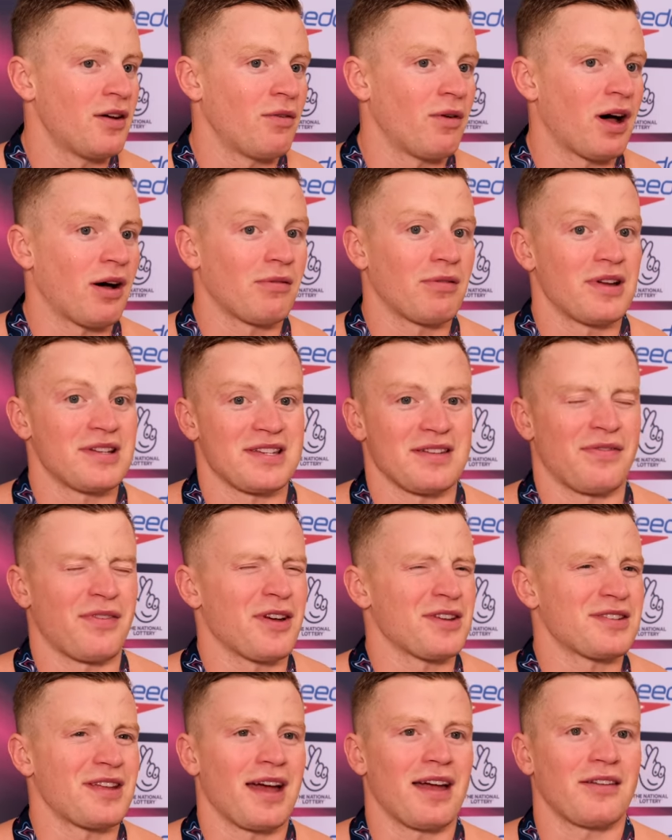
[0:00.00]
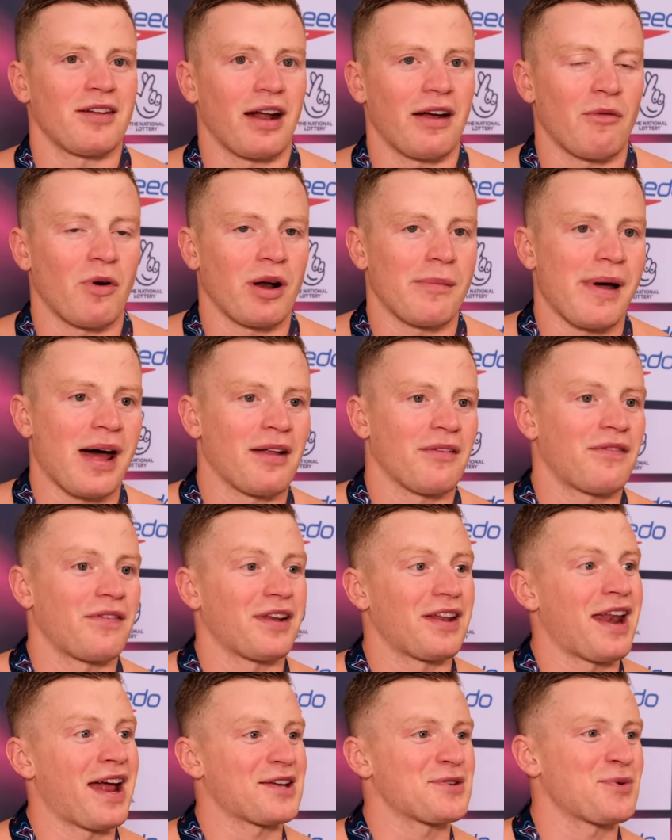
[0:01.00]
Well, this is the first day, I don't even want about,
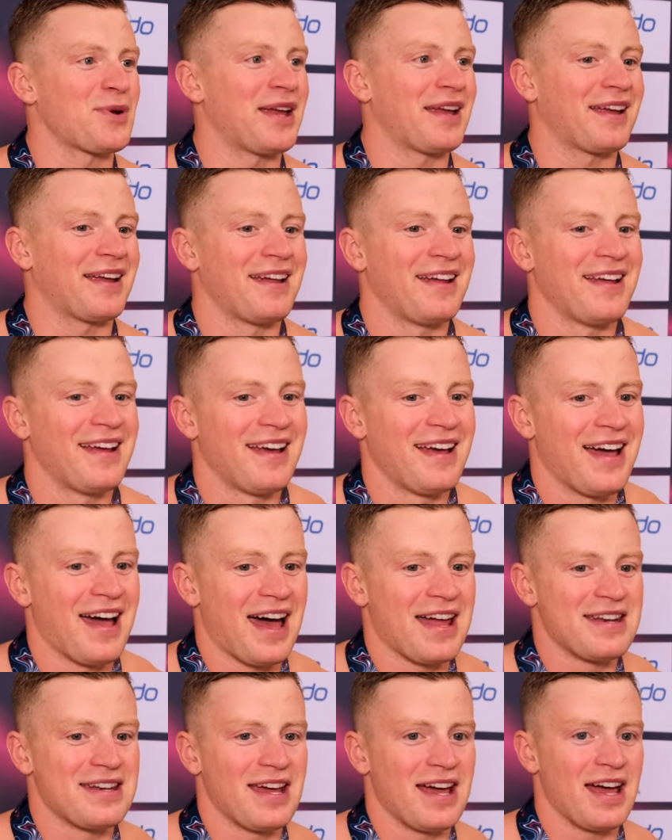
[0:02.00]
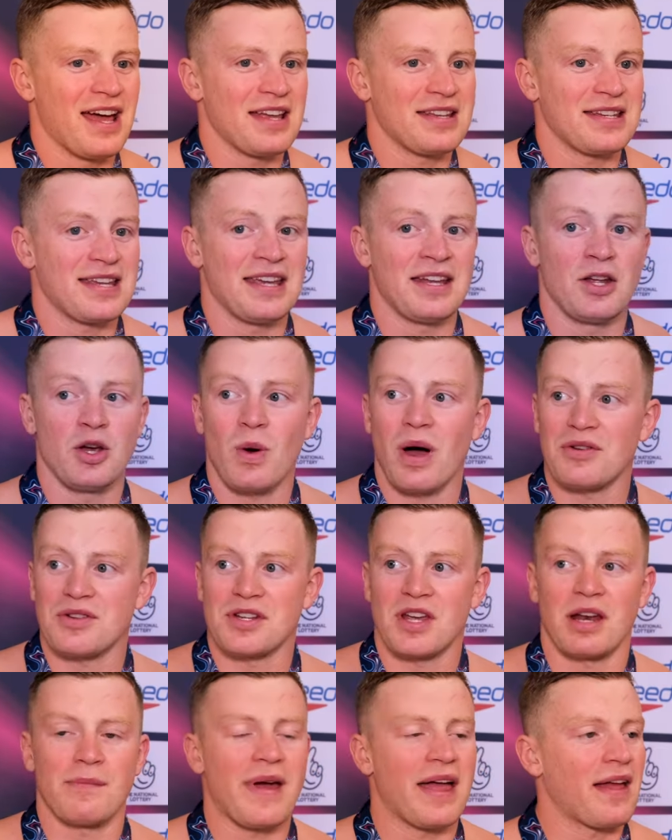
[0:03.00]
for the next week, and seeing who else
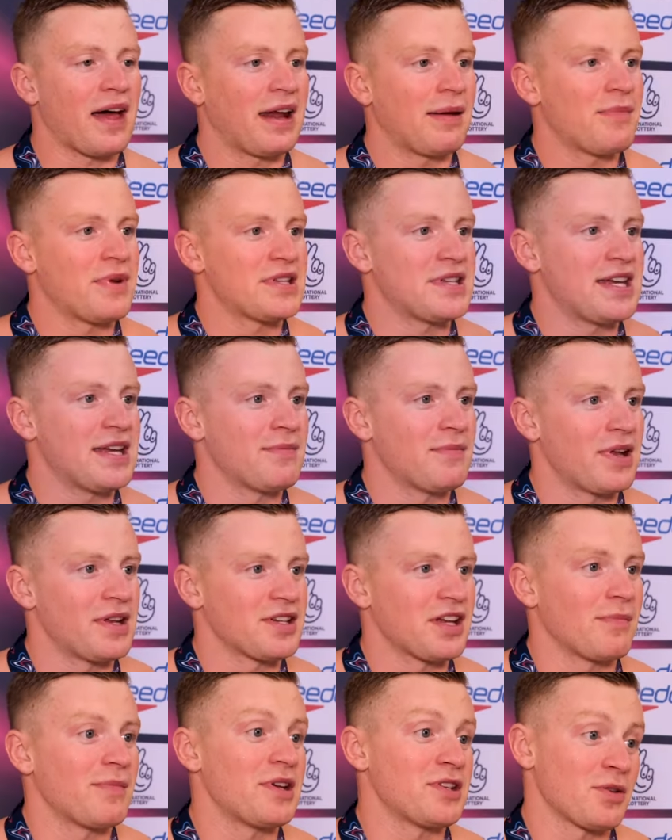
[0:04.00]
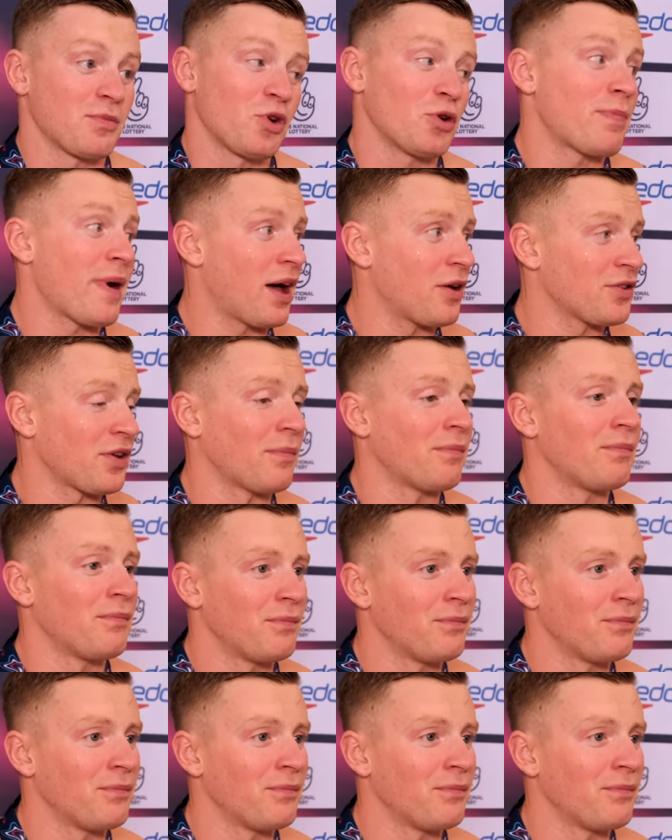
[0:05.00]
is going to make that Olympic team. There's going to be some good battles on.